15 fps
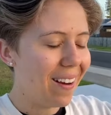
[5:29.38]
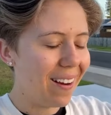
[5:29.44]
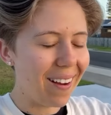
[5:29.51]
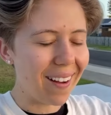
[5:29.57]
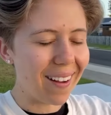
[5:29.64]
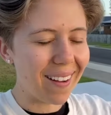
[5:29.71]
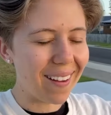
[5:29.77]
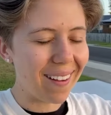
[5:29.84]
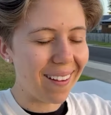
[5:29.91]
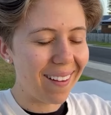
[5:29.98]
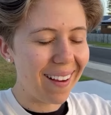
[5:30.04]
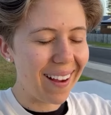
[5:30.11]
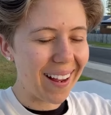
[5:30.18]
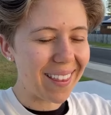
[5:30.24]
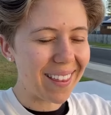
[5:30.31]
Oh,
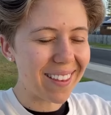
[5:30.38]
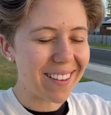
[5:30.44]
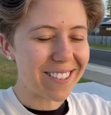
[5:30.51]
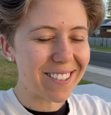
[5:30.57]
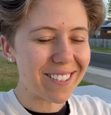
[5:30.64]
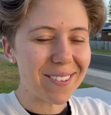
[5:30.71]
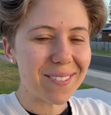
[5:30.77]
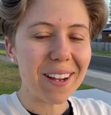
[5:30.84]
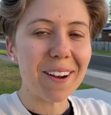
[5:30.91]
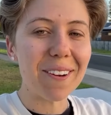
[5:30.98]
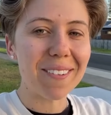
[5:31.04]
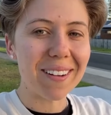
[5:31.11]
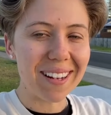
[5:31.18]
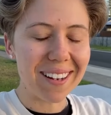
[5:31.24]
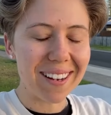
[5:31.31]
I think this is gonna be a
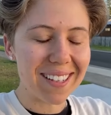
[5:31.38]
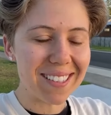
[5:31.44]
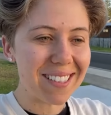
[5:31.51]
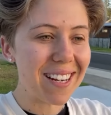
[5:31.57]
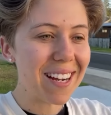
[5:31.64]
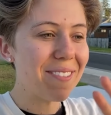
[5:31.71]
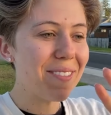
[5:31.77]
really nice day.